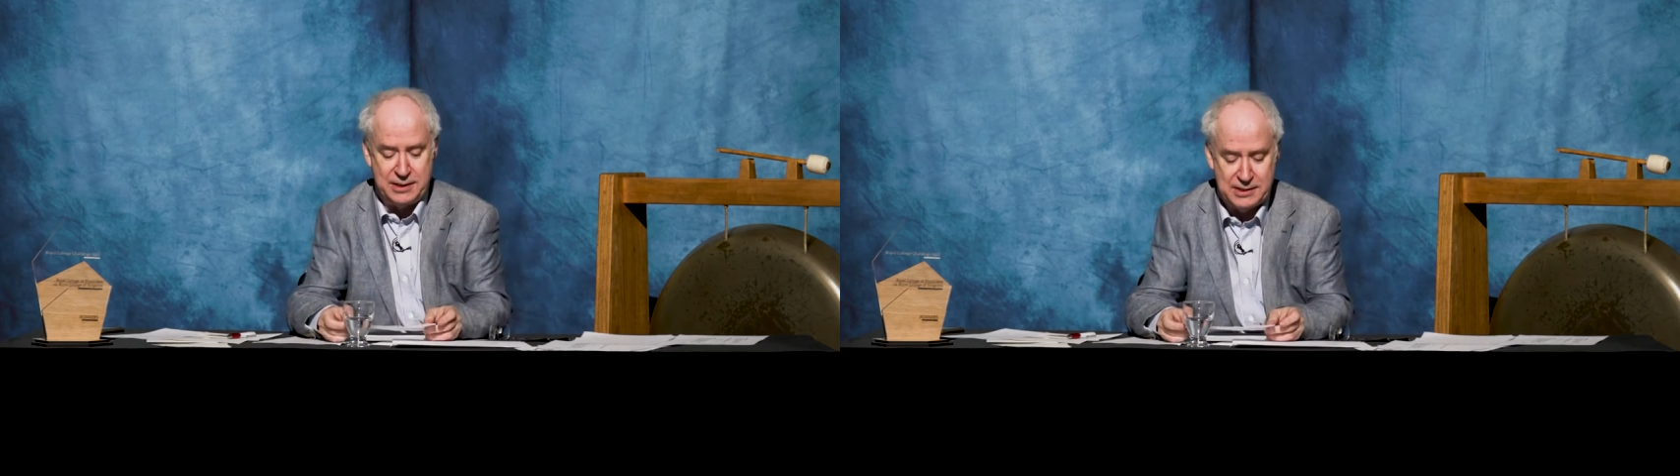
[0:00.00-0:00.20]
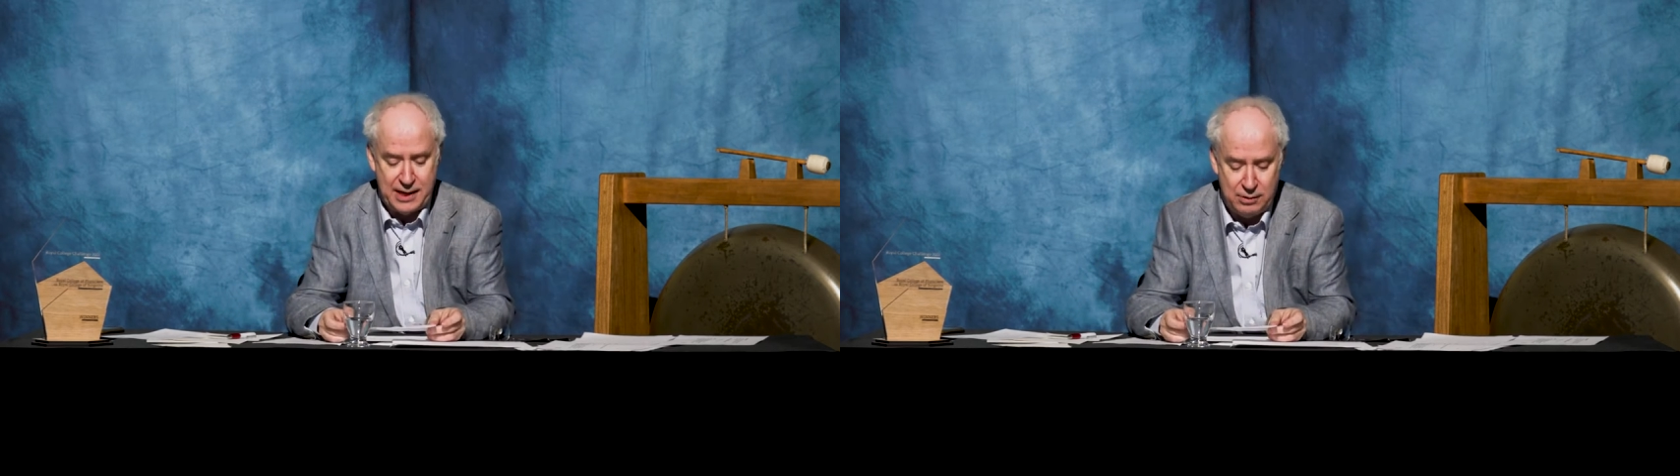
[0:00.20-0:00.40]

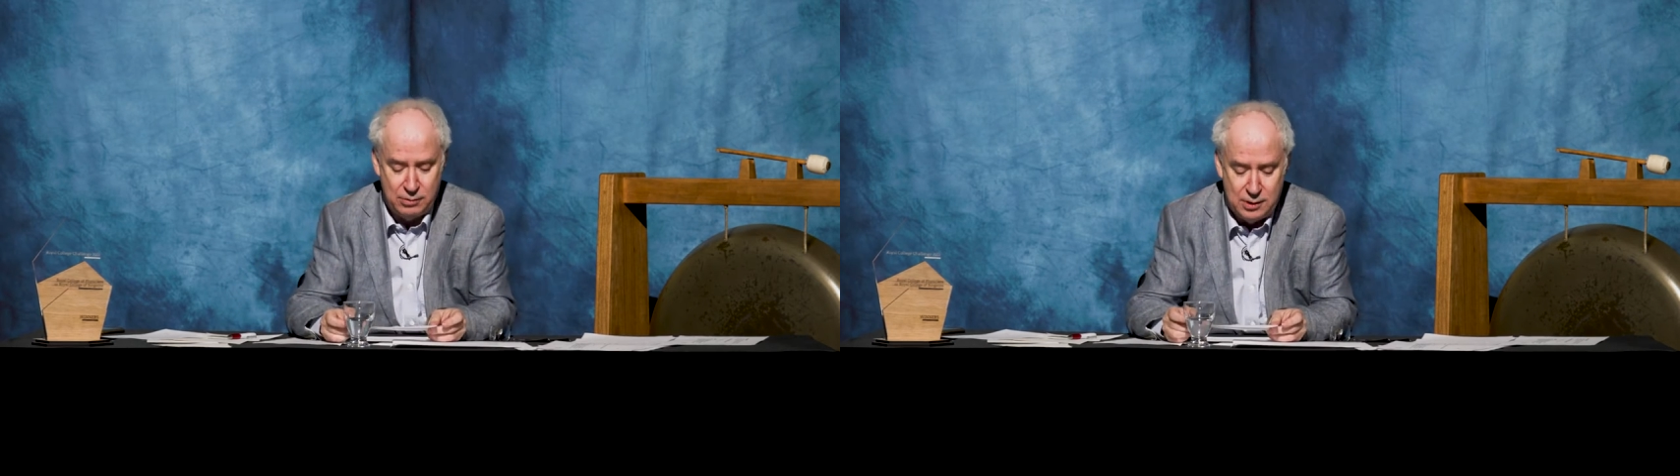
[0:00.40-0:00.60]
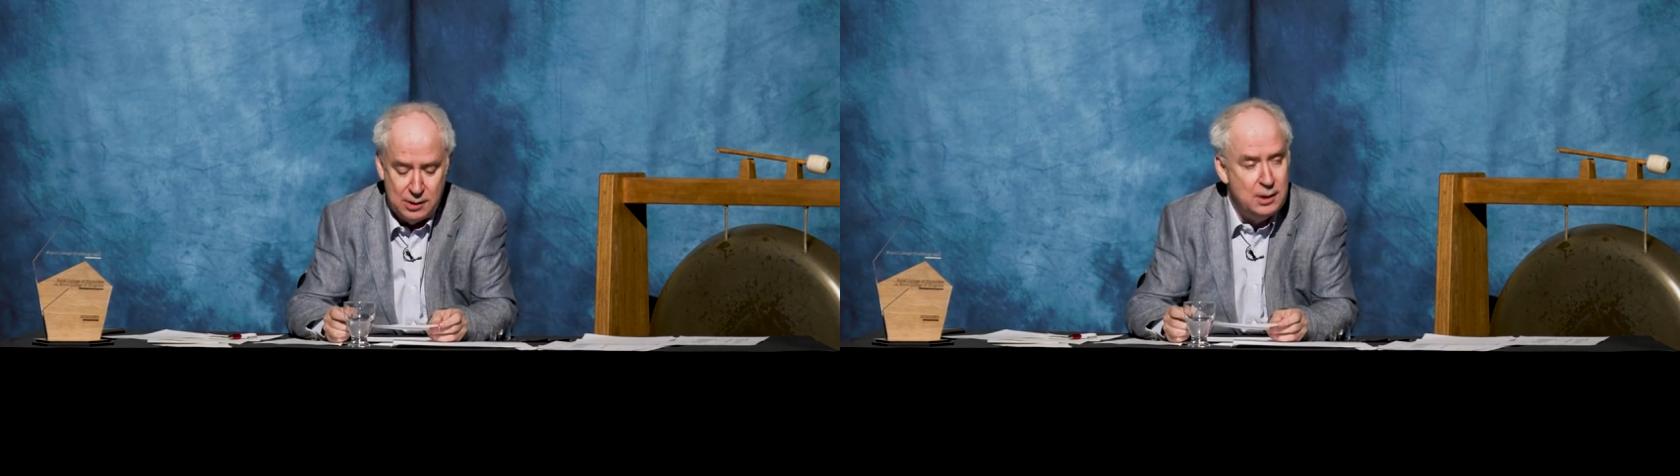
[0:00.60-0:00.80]
So
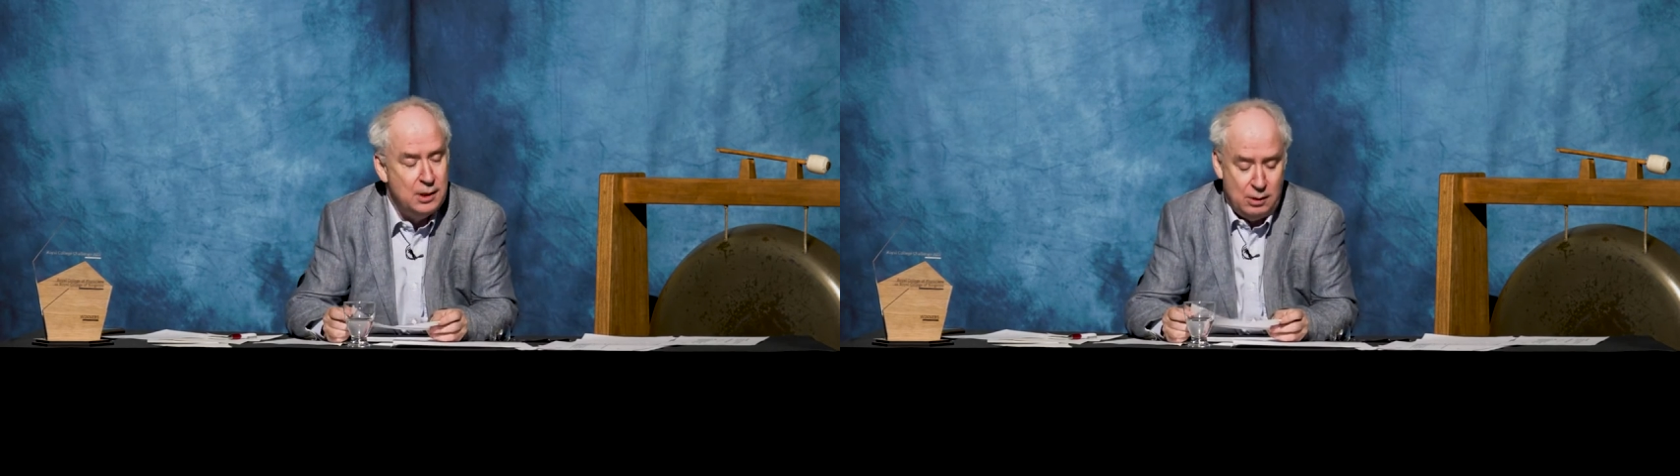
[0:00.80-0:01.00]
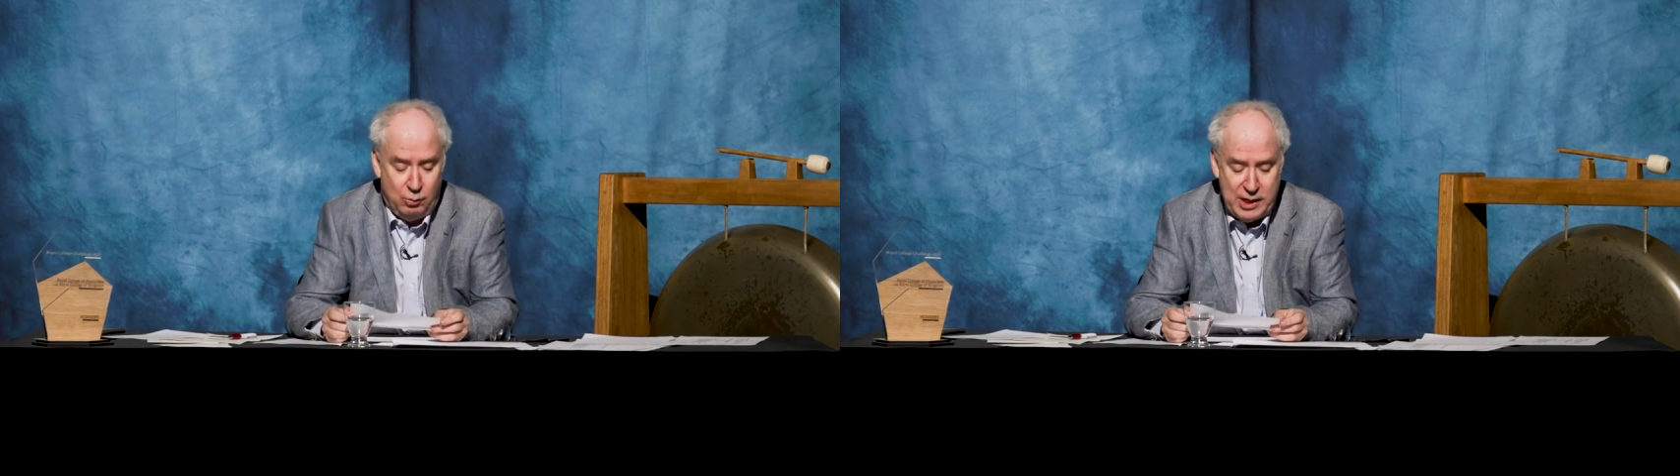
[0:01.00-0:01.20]

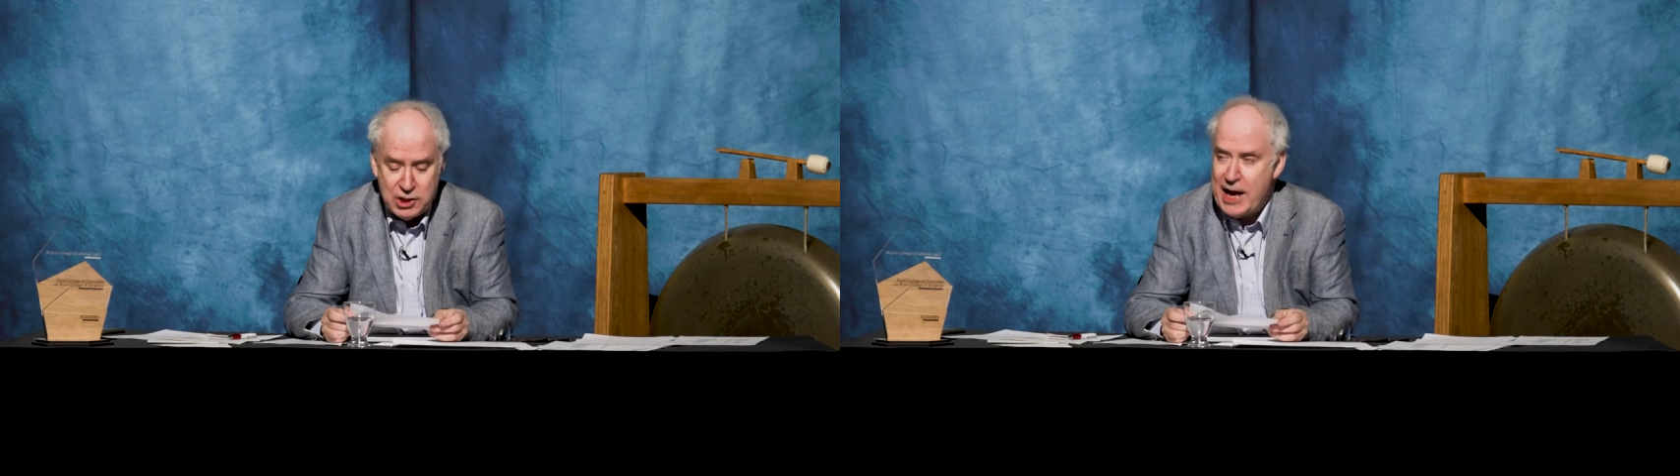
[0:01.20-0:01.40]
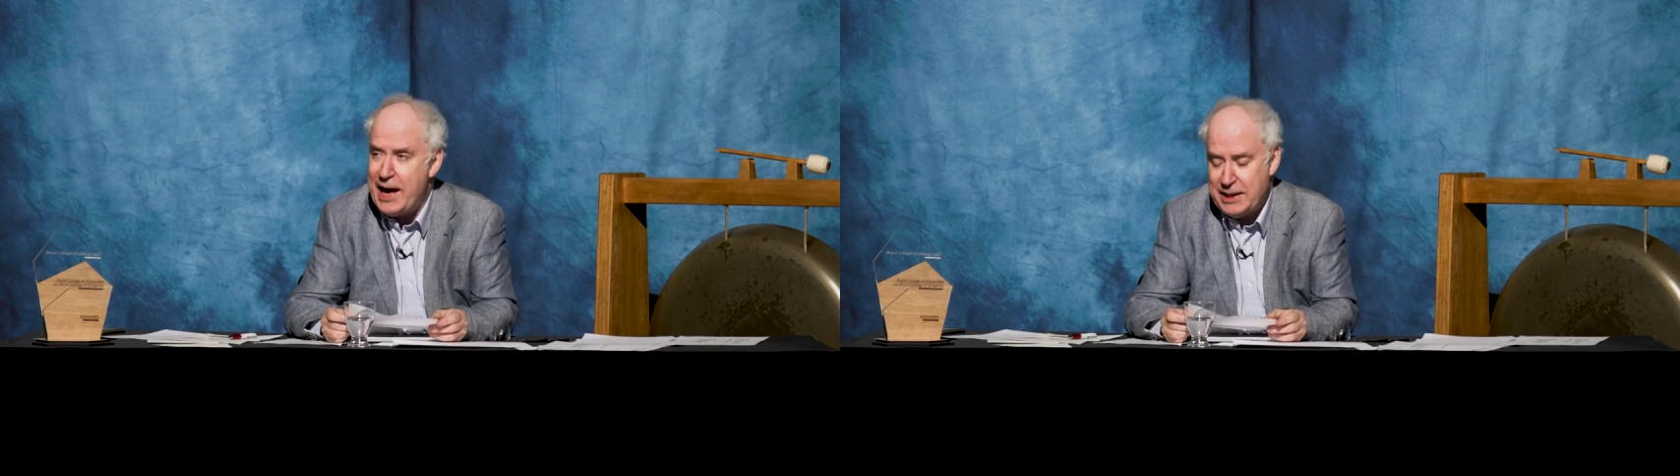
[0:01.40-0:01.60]

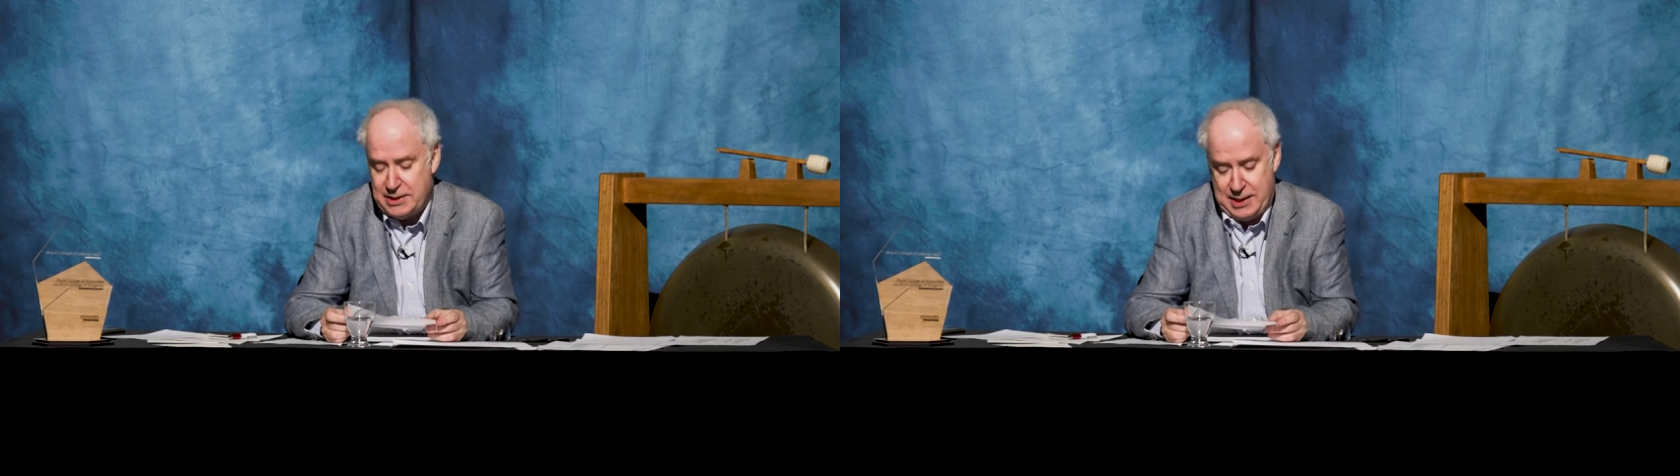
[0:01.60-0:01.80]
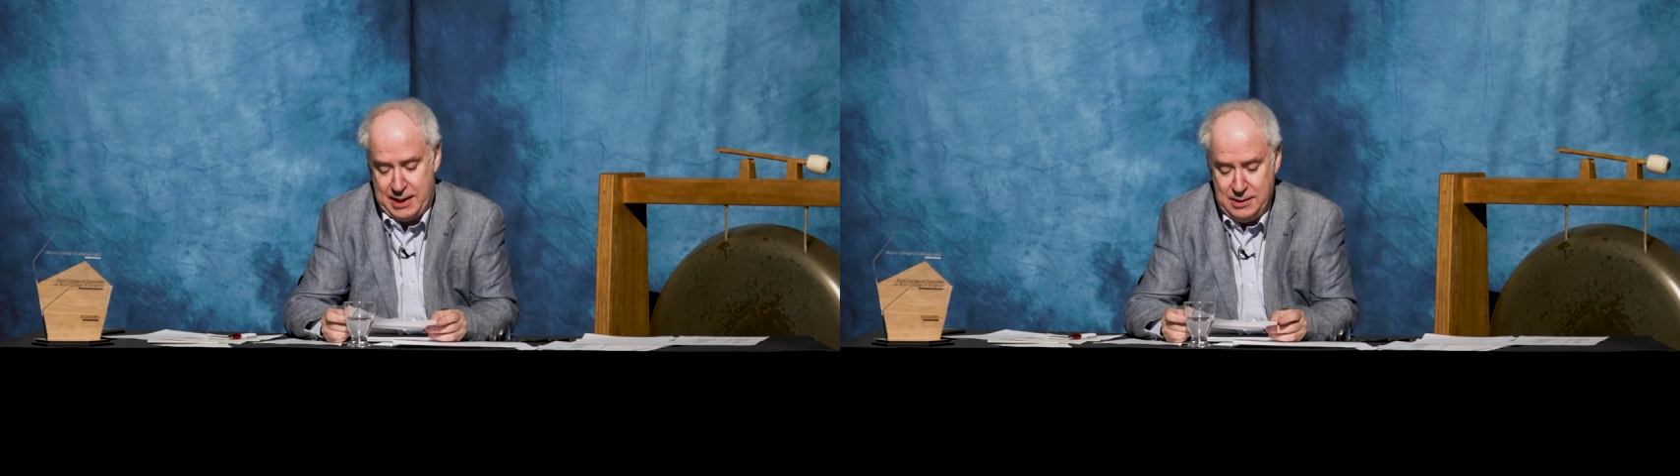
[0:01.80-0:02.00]
which
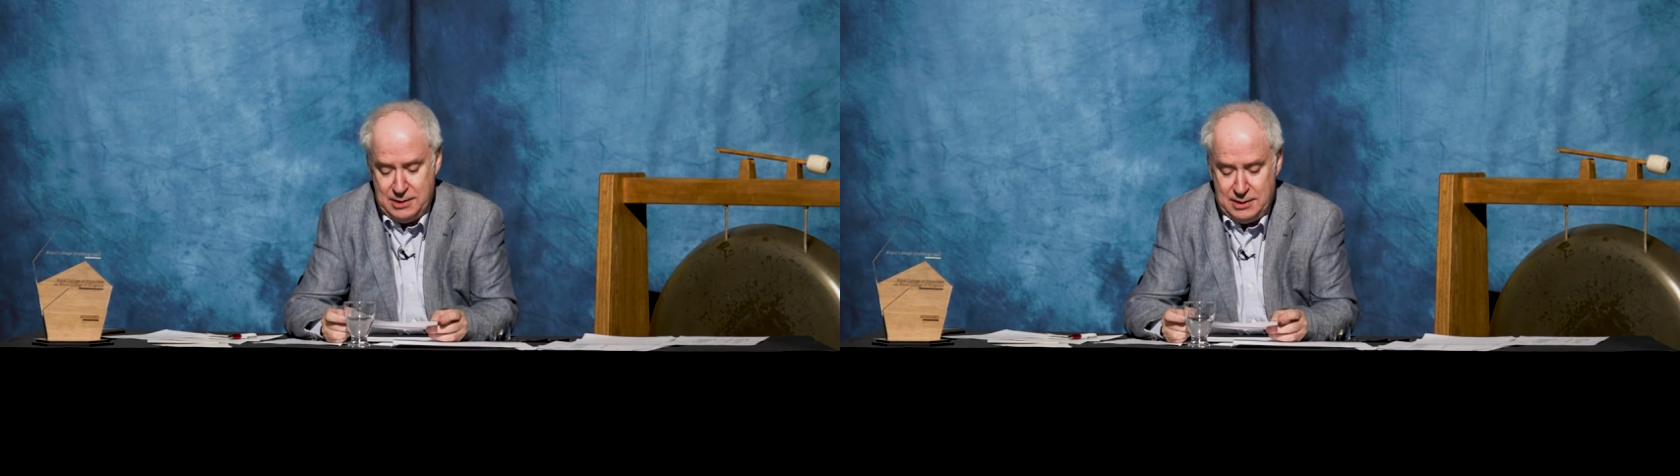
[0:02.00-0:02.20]
actor